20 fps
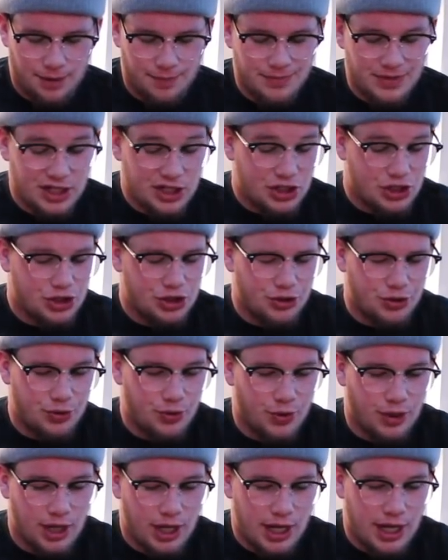This
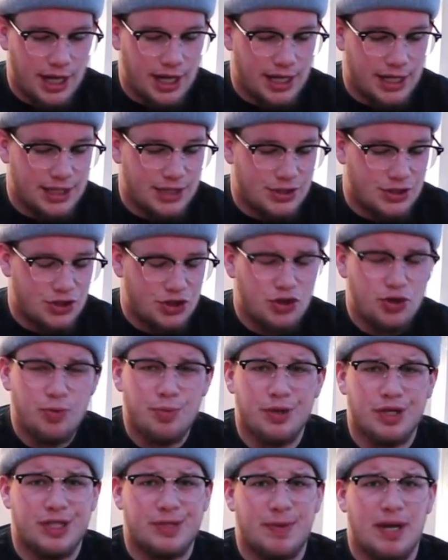shoe is
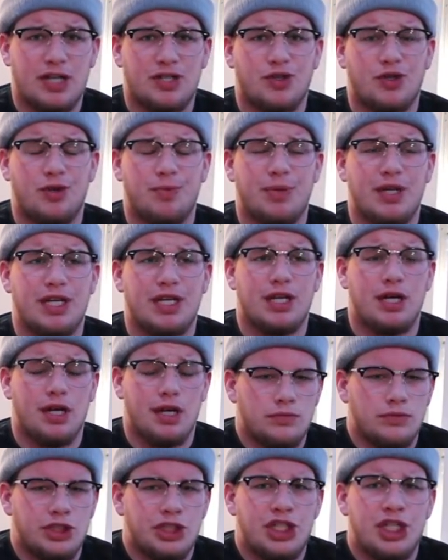super special to me
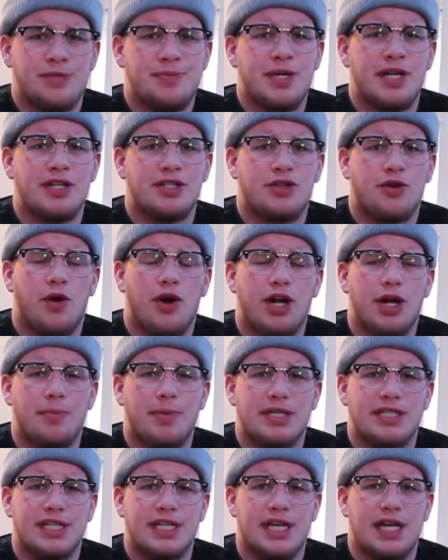just because growing
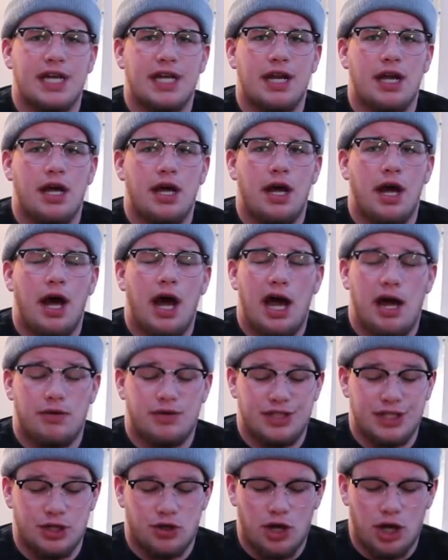up as a kid, I
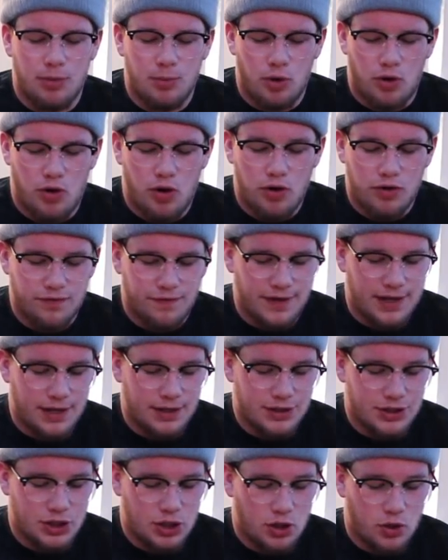was an incredible Hulk
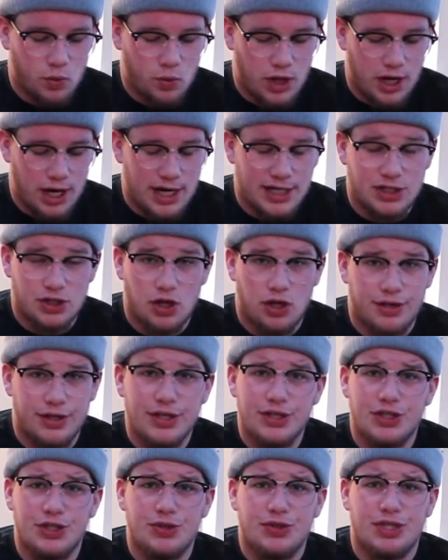fan. So when I saw
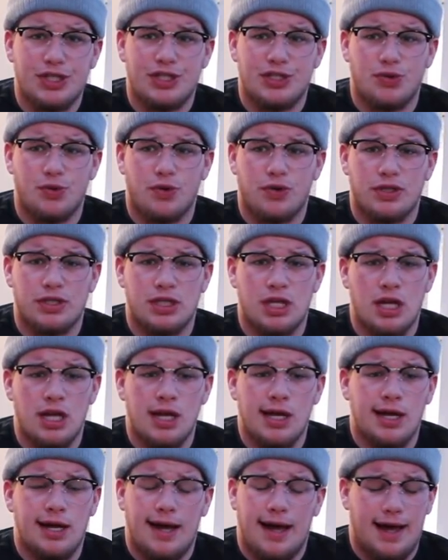these shoes in stores,
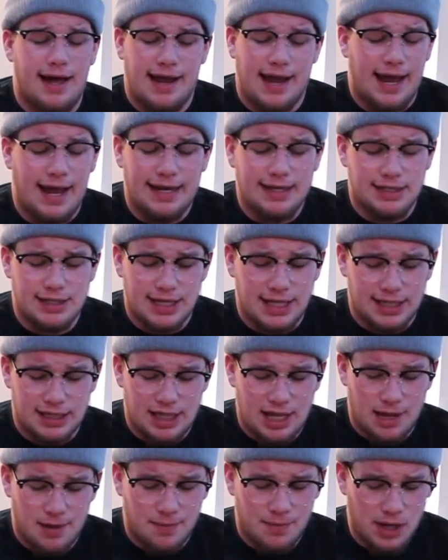I had to get
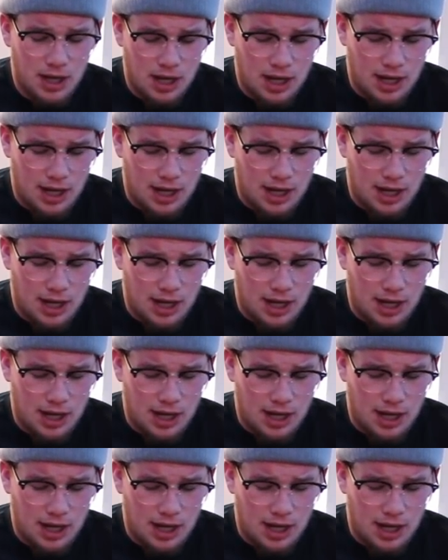them.